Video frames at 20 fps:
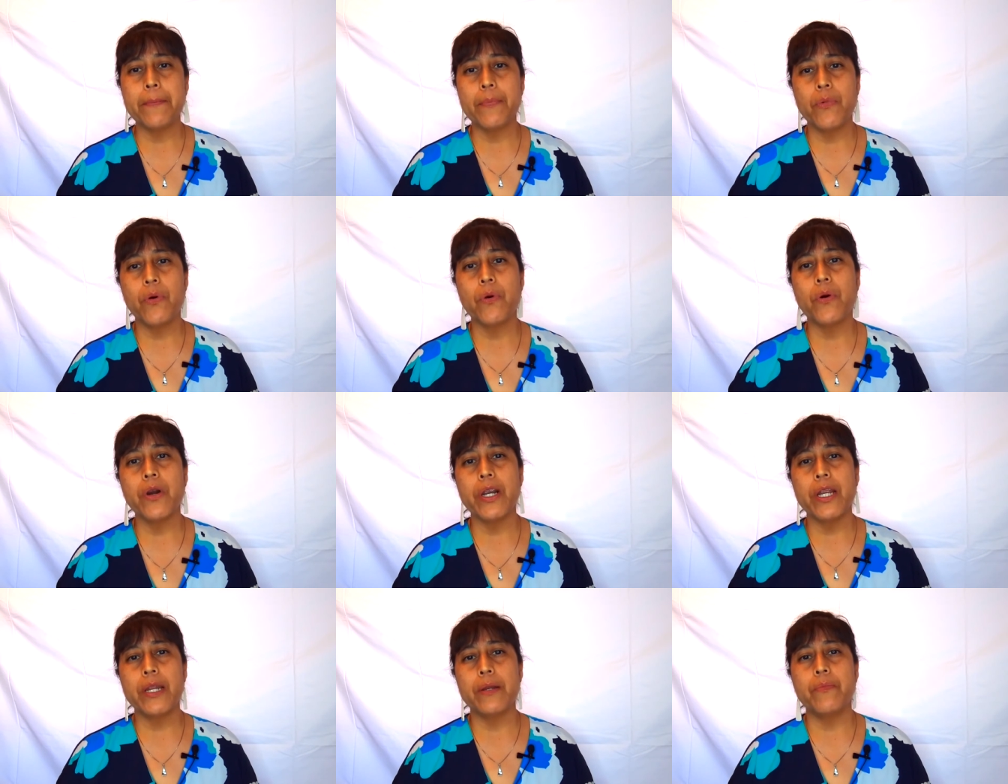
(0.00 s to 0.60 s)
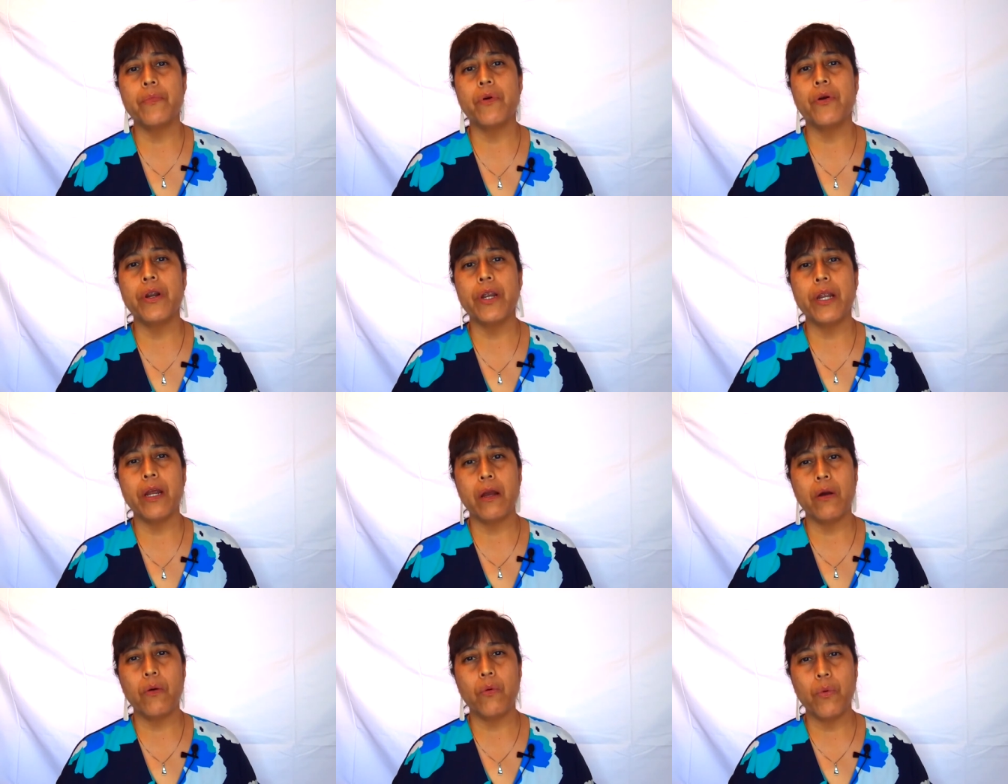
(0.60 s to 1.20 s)
more and more
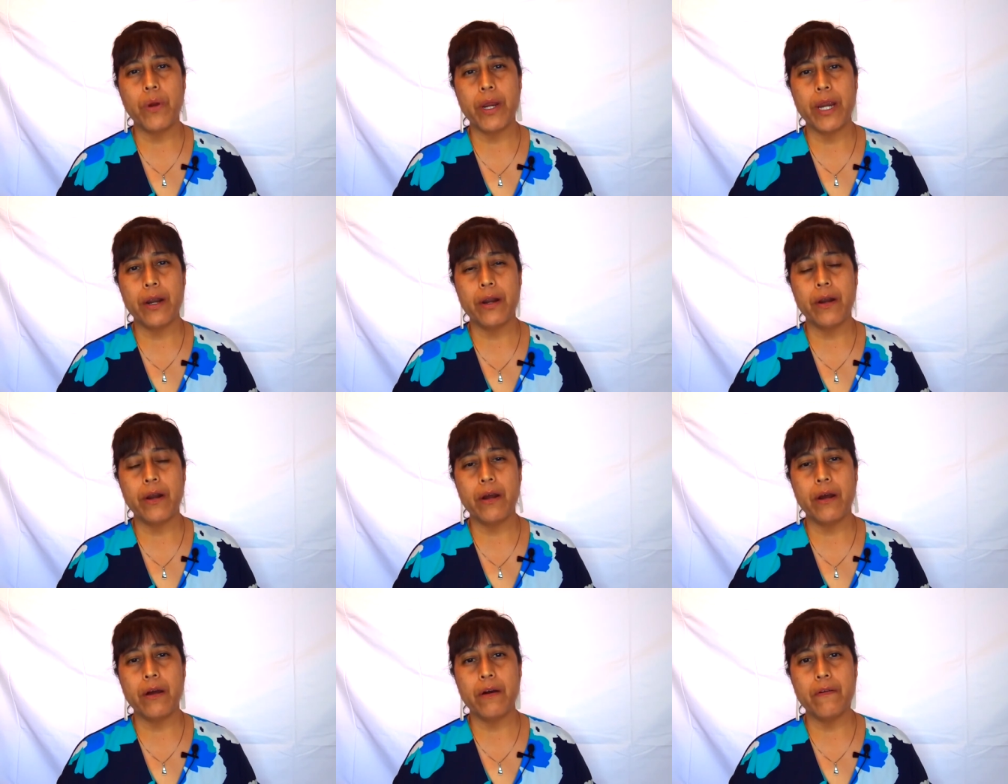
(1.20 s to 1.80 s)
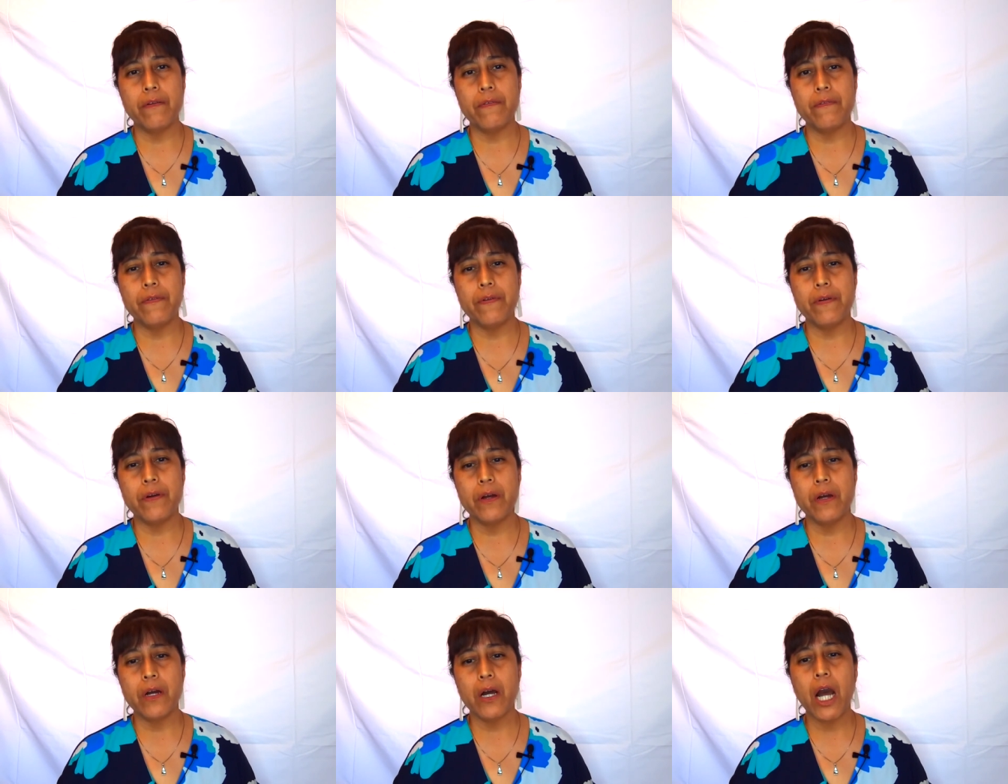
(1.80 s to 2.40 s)
aware of
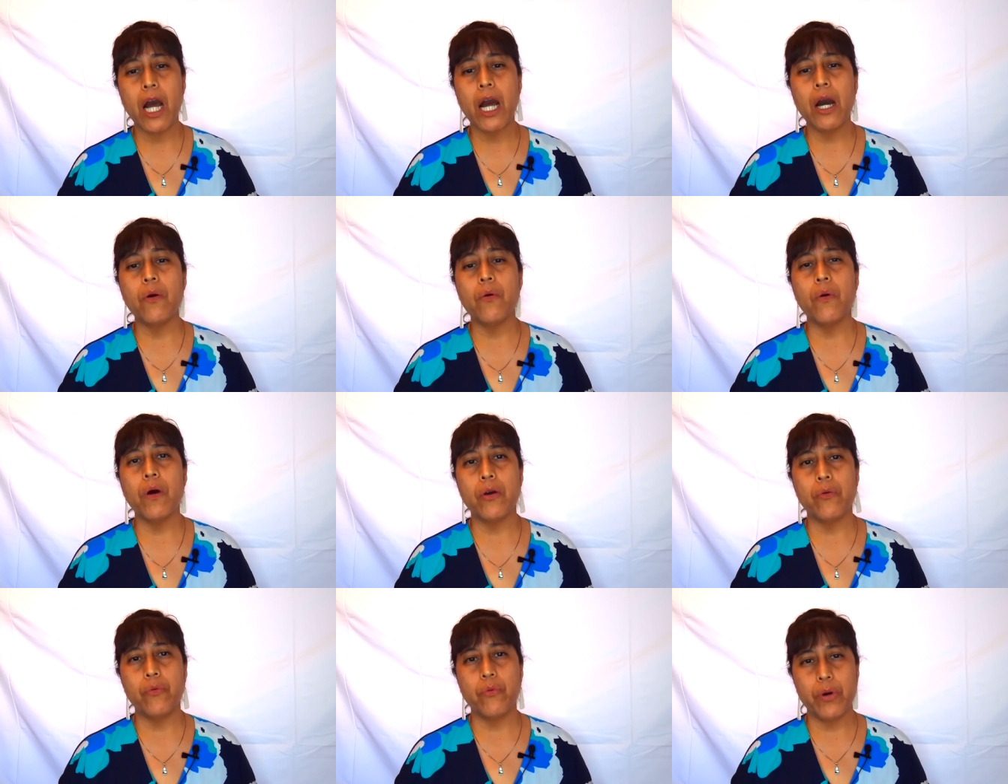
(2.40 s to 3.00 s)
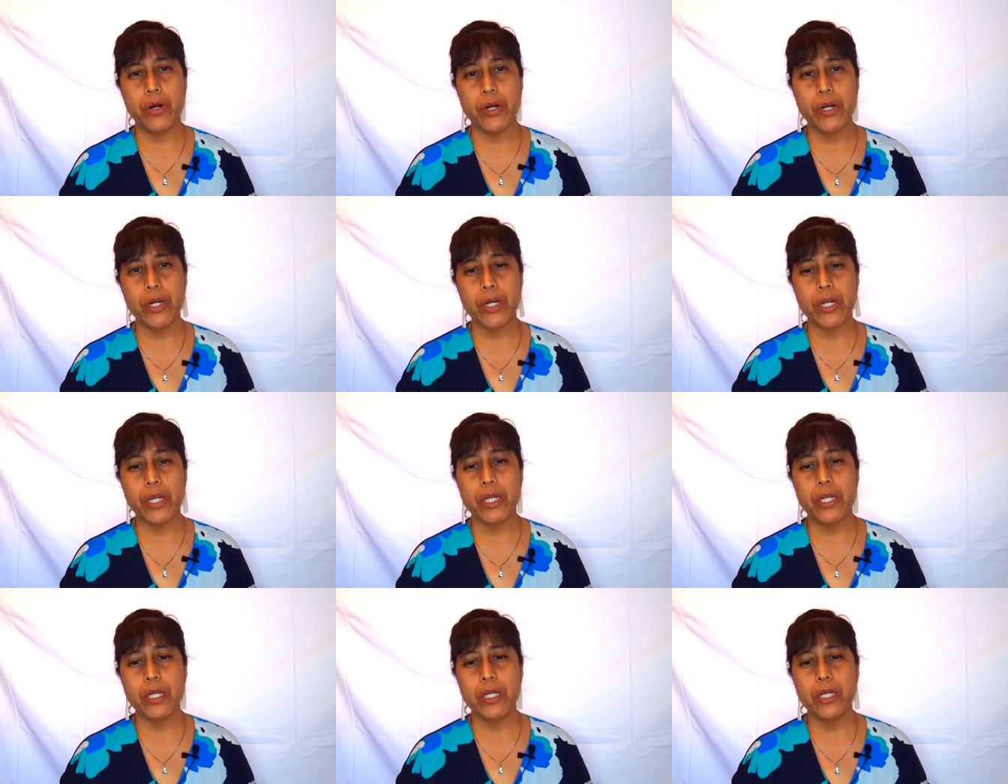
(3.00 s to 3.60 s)
how our
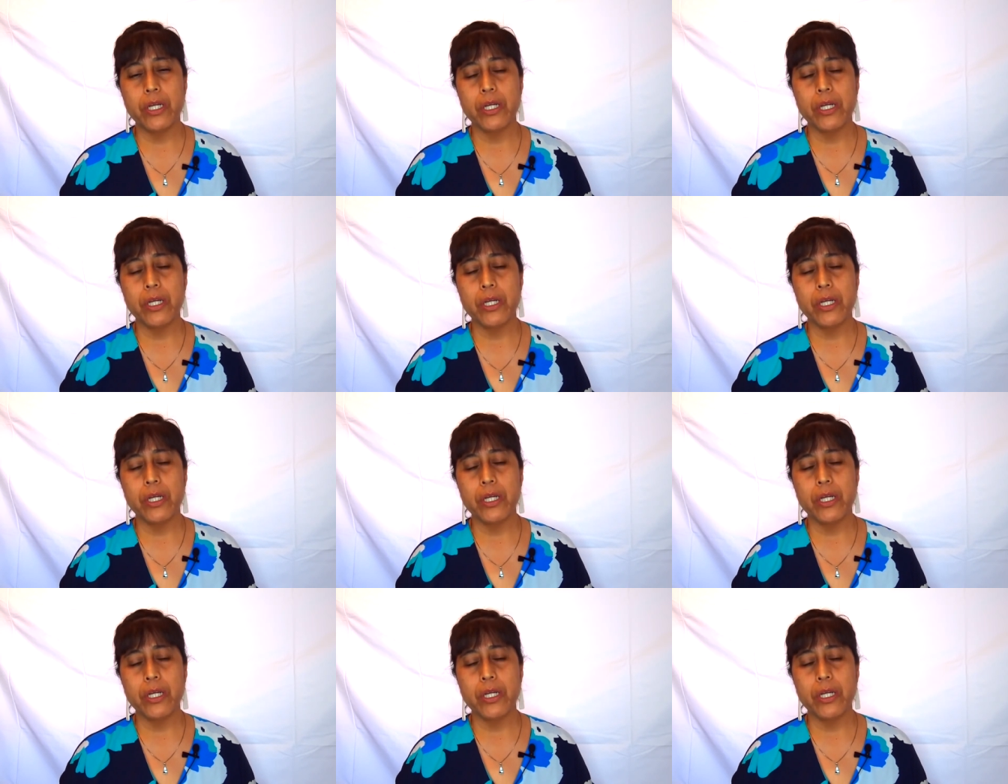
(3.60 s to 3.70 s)
work